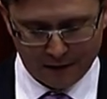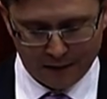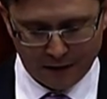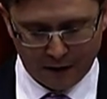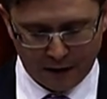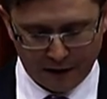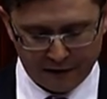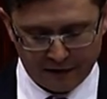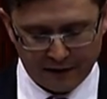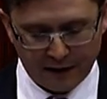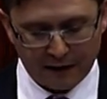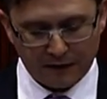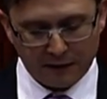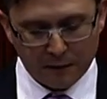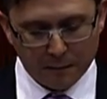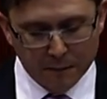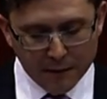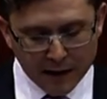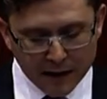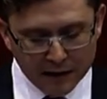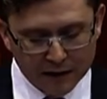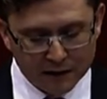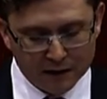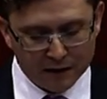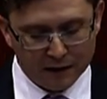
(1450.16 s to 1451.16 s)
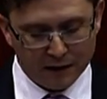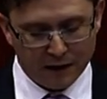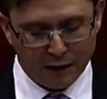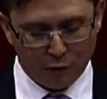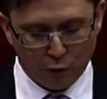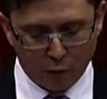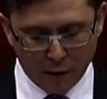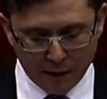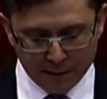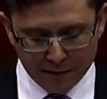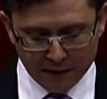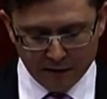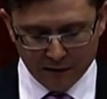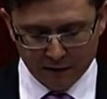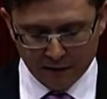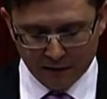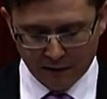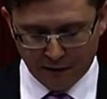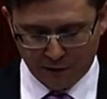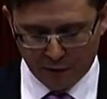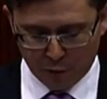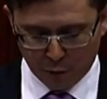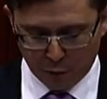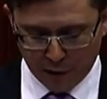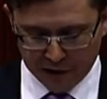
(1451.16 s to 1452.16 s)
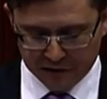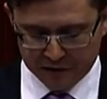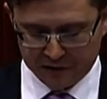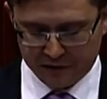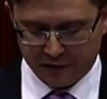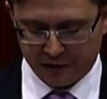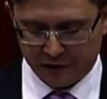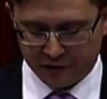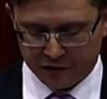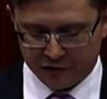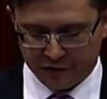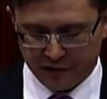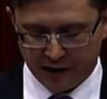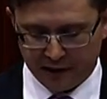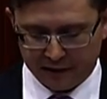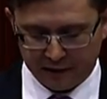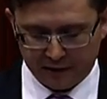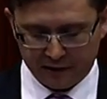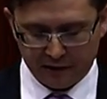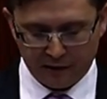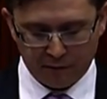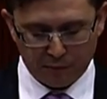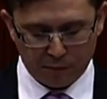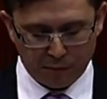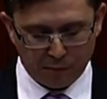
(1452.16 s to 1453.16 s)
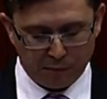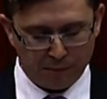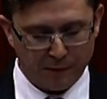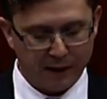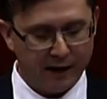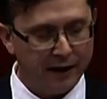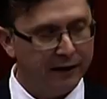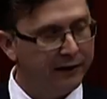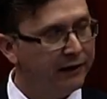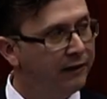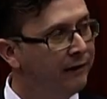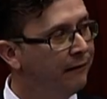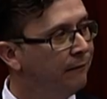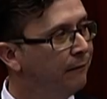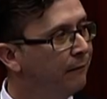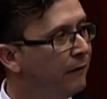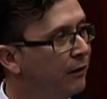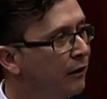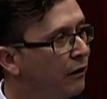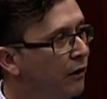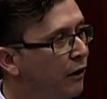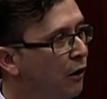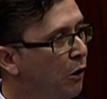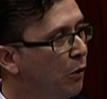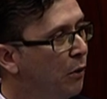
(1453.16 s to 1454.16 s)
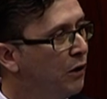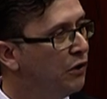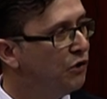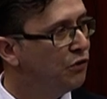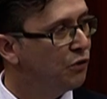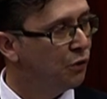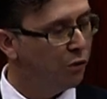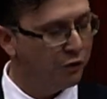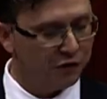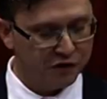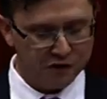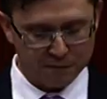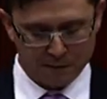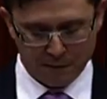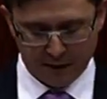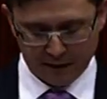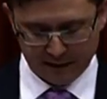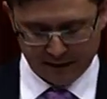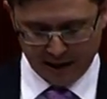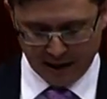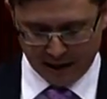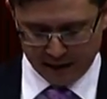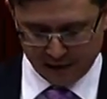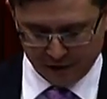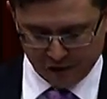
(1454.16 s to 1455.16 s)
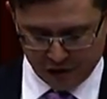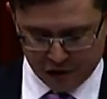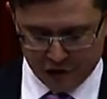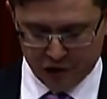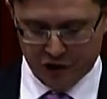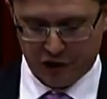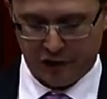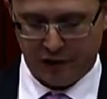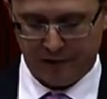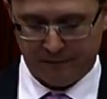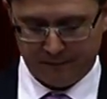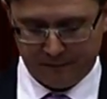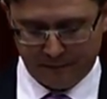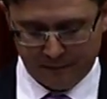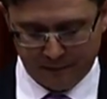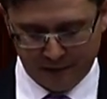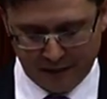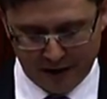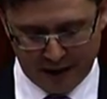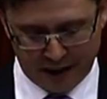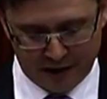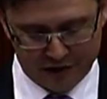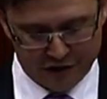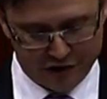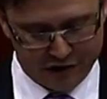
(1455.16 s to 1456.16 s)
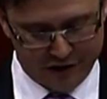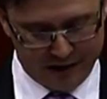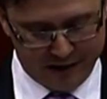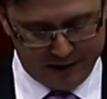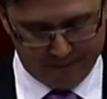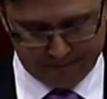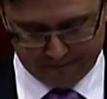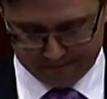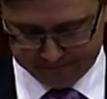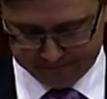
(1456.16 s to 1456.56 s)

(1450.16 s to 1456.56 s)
I thank the men and women of the Western Australian Liberal Party who endorsed my candidature last year.